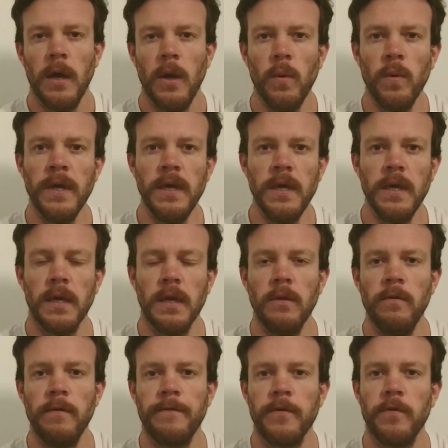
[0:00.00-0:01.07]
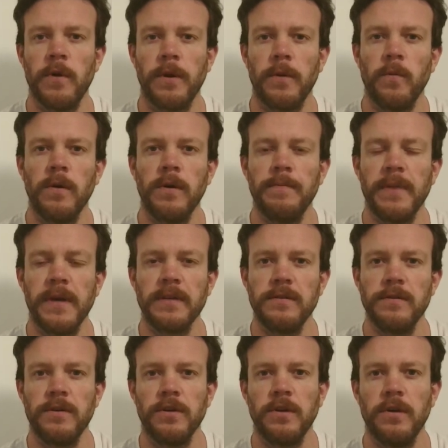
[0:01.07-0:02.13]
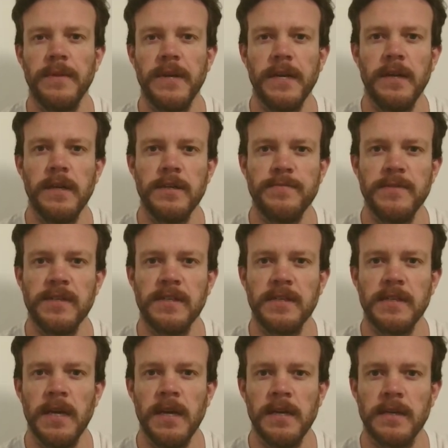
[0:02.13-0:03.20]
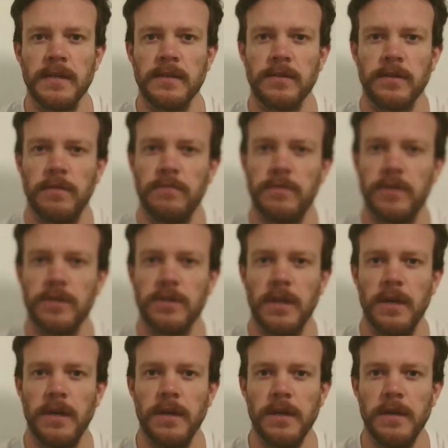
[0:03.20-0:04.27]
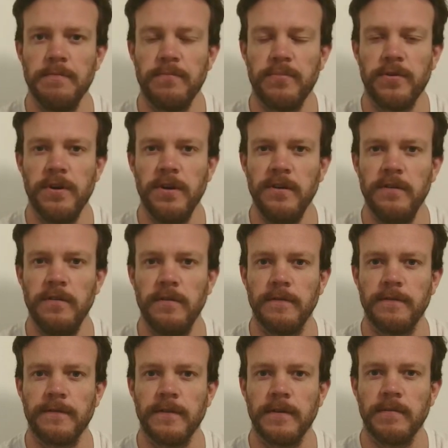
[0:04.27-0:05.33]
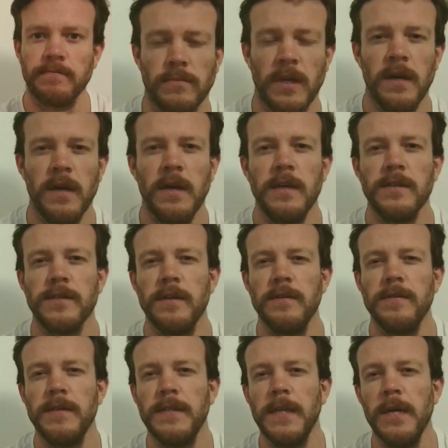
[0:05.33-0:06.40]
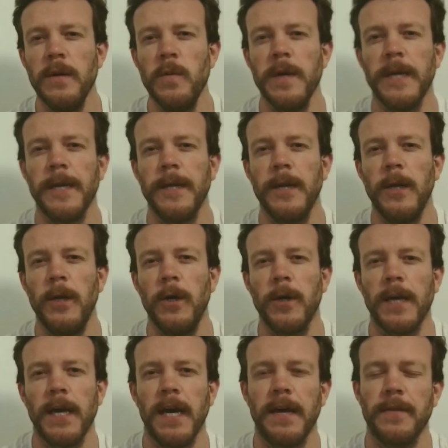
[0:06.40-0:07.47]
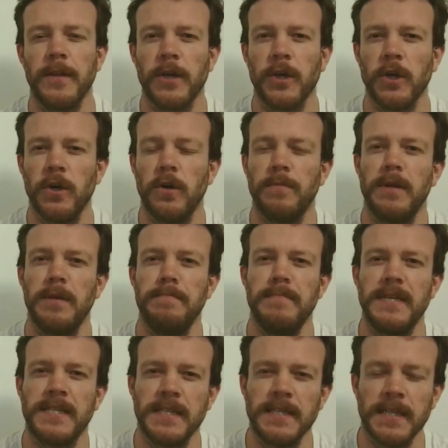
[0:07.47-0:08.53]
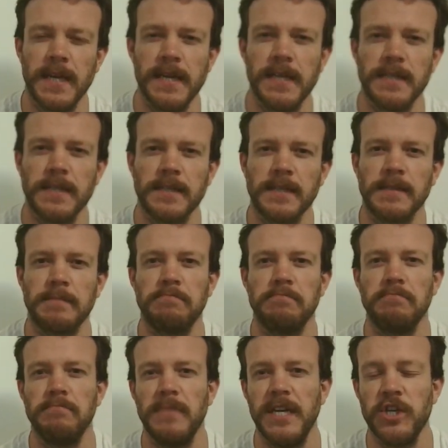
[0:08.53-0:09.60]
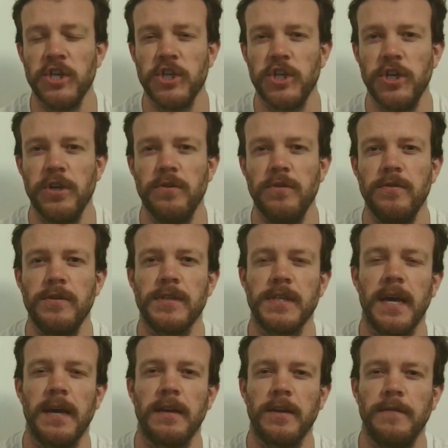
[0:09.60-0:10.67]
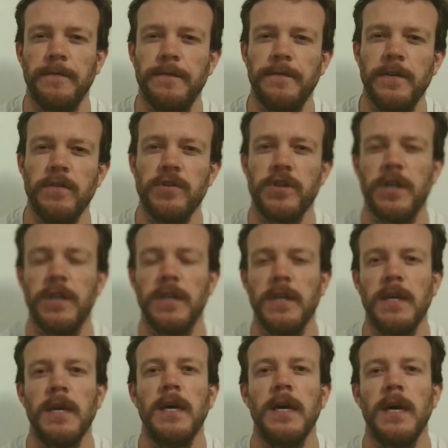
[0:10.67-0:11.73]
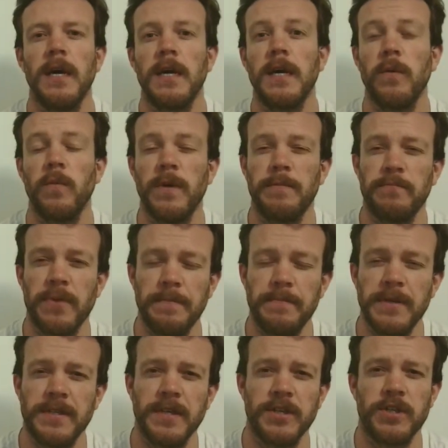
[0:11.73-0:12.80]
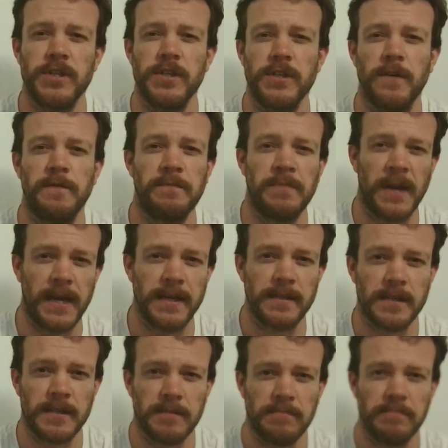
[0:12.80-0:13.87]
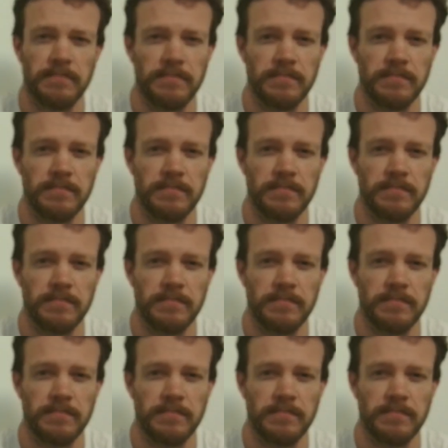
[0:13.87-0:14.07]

Okay, hello everyone. Welcome back to Common English Mistakes. Don't just learn, improve. So today we're going to look at the common mistakes, issues and confusion uh, with prepositions of place.